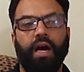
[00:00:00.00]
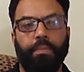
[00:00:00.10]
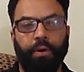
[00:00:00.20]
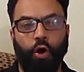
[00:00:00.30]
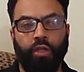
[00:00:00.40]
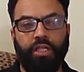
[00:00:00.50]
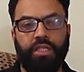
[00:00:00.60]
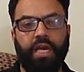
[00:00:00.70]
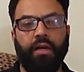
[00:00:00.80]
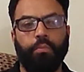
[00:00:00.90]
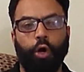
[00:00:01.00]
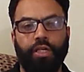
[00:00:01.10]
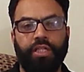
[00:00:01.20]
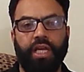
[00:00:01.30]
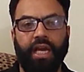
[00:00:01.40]
all these young
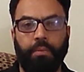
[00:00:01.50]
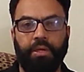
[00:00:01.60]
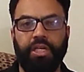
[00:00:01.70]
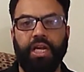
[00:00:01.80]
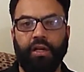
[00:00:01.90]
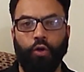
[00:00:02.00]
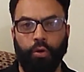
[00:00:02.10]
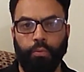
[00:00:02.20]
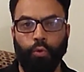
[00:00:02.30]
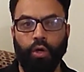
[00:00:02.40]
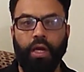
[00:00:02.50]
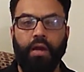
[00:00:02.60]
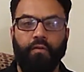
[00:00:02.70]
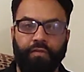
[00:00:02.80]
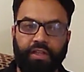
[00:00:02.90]
boys, they can be taken on board
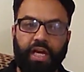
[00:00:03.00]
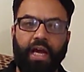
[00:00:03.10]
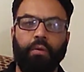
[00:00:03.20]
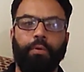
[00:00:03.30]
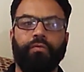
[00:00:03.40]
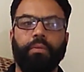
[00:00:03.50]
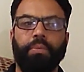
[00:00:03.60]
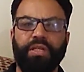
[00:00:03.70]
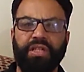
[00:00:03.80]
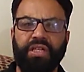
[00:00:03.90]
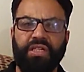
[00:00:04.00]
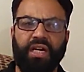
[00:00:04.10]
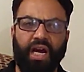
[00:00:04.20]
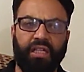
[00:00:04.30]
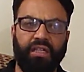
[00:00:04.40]
with the help of the business and
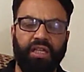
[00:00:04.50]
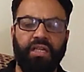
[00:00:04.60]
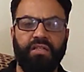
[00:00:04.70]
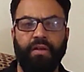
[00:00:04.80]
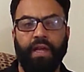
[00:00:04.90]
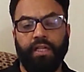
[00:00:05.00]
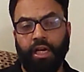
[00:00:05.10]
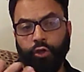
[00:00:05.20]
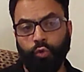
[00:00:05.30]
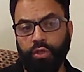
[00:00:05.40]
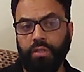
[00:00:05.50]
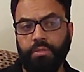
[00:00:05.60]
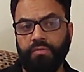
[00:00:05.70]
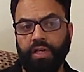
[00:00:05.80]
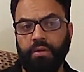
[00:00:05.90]
other things. Then tourism
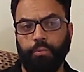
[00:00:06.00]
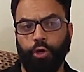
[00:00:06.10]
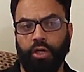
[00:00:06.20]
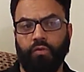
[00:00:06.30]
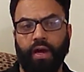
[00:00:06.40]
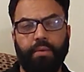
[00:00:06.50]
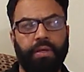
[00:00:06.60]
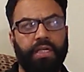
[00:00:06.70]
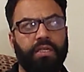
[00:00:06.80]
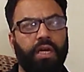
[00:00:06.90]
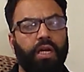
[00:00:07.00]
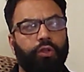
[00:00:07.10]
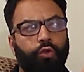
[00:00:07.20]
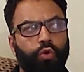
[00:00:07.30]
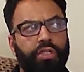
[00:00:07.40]
is very important. Why? Because
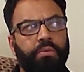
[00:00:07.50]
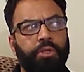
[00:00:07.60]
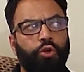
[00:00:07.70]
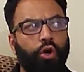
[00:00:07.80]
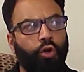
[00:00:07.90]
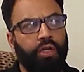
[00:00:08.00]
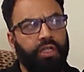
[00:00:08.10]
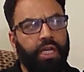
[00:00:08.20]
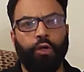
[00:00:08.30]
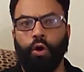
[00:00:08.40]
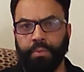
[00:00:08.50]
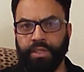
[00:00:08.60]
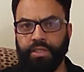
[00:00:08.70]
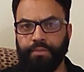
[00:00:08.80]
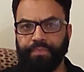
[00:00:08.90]
tourism is not only the
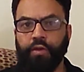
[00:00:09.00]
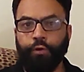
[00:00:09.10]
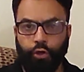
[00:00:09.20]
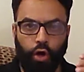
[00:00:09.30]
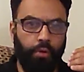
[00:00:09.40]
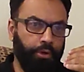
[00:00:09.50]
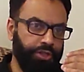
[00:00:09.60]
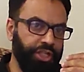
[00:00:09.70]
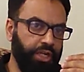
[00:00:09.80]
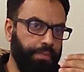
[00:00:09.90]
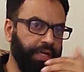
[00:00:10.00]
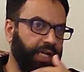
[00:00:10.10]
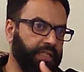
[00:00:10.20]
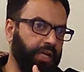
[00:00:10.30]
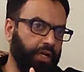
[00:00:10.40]
economics. If we talk about GDP, it
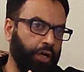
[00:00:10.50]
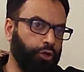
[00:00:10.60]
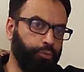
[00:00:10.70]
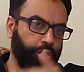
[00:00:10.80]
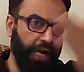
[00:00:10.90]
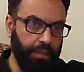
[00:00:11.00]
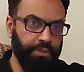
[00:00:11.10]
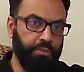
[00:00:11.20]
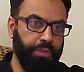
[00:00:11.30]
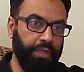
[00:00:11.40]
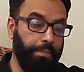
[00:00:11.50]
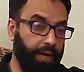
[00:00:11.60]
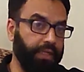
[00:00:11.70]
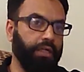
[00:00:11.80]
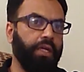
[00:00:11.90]
doesn't contribute that much big,
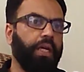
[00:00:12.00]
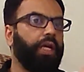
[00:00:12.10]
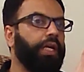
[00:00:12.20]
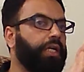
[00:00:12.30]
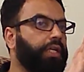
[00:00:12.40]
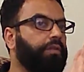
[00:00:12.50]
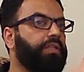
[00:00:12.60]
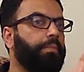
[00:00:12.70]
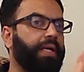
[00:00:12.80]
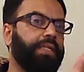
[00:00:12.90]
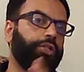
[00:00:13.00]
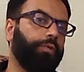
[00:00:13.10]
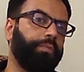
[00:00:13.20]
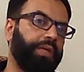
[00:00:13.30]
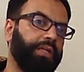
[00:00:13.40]
but it gives a message
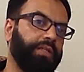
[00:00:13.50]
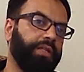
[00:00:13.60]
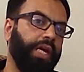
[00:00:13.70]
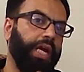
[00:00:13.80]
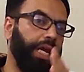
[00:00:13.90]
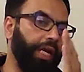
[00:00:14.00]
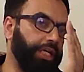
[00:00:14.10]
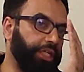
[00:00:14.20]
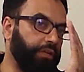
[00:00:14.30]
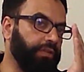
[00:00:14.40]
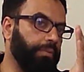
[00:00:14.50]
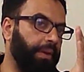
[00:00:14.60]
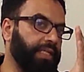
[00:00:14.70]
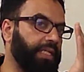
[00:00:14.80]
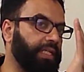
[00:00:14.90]
of peace. It gives a
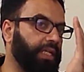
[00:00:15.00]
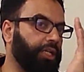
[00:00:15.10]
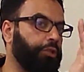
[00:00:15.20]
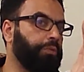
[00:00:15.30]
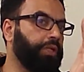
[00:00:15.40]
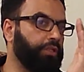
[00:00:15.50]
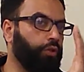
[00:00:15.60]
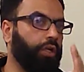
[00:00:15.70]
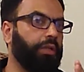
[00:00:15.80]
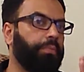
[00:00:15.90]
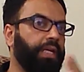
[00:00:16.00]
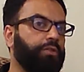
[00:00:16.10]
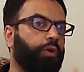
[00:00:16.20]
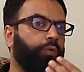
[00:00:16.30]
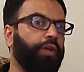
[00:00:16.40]
message that Kashmir is not the place
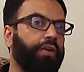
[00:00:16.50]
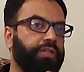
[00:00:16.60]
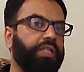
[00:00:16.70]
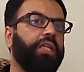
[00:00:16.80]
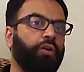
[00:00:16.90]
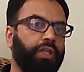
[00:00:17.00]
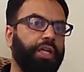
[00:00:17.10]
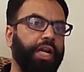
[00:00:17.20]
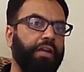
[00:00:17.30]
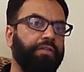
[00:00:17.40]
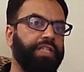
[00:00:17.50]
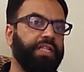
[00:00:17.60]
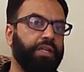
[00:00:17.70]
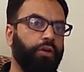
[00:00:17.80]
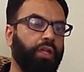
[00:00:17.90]
what we have seen on the
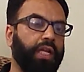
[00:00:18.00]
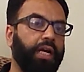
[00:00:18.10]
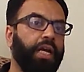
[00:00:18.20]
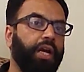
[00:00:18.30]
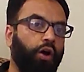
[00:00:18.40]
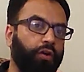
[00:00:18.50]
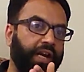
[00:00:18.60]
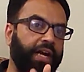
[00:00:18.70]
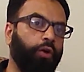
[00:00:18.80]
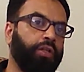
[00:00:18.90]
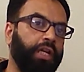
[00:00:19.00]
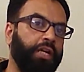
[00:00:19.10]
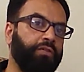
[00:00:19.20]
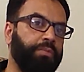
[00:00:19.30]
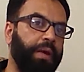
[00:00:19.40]
televisions and all that, or read on the
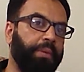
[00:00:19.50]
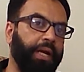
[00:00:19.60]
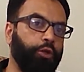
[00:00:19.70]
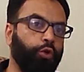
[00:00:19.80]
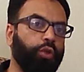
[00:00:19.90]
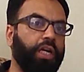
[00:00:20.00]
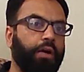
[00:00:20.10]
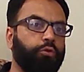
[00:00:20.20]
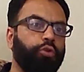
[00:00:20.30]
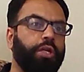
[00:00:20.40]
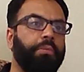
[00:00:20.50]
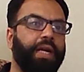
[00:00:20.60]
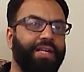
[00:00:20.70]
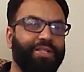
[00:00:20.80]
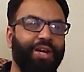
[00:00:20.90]
newspaper. And you know that how social
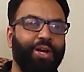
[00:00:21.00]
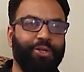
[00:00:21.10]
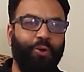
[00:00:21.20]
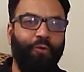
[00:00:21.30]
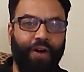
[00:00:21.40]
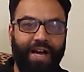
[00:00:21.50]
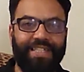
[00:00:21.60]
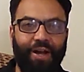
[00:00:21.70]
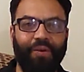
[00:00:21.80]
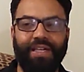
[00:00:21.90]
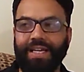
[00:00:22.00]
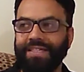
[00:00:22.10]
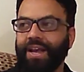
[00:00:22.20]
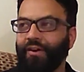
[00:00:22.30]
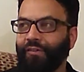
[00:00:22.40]
media is so fast
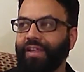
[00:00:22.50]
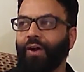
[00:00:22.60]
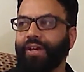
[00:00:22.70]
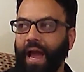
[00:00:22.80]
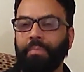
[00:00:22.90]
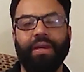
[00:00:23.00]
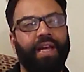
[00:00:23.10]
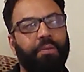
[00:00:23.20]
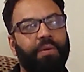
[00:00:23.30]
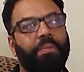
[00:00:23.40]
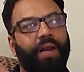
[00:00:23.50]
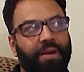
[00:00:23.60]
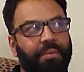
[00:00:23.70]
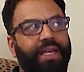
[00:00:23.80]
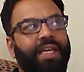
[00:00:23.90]
nowadays, without happening, and people are
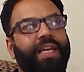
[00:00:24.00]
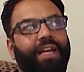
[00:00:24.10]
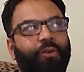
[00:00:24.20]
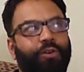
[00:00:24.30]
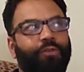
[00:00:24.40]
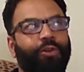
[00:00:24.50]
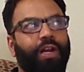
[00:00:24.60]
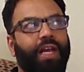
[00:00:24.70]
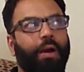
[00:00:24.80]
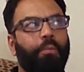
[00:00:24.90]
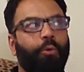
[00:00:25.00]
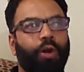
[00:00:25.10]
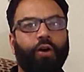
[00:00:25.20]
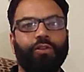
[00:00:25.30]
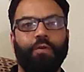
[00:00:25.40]
making it out of like a
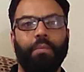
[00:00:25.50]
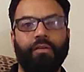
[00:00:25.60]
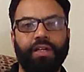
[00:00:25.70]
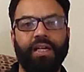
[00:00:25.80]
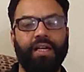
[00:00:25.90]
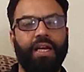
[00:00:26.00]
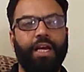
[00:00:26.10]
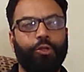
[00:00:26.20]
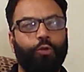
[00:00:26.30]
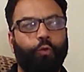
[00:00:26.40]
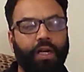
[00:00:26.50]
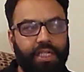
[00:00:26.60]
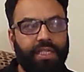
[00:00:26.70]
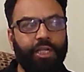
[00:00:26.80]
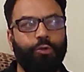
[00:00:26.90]
mole out of mountain. So what
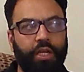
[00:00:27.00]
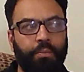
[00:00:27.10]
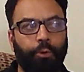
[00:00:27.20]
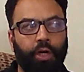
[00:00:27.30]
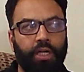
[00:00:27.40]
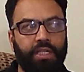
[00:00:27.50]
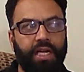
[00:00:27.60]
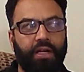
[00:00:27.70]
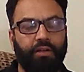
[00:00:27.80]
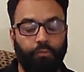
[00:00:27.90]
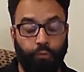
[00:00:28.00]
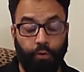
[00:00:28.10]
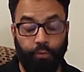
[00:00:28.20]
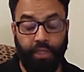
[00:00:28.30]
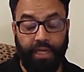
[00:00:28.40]
is actually important is
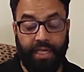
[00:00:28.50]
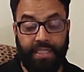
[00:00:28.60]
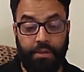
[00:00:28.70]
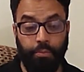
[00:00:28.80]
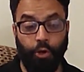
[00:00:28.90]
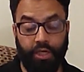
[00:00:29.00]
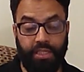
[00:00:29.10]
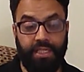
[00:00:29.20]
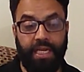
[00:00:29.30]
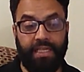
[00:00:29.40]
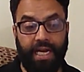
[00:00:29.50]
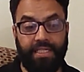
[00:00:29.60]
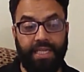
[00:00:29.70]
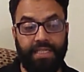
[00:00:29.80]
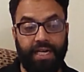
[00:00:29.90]
that's an important saying that
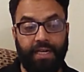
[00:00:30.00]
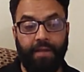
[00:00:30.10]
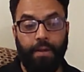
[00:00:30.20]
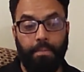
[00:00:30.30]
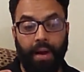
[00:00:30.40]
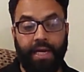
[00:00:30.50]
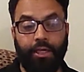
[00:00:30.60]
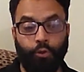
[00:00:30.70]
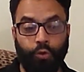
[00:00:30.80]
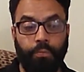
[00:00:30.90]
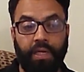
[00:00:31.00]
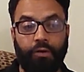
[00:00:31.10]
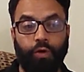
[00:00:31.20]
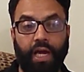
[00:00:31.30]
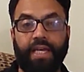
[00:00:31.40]
says that mind don't
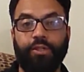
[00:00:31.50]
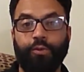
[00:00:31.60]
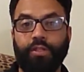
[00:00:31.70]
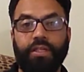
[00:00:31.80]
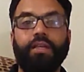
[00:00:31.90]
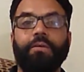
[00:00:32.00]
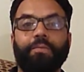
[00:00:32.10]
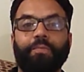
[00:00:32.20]
believe what eyes don't see.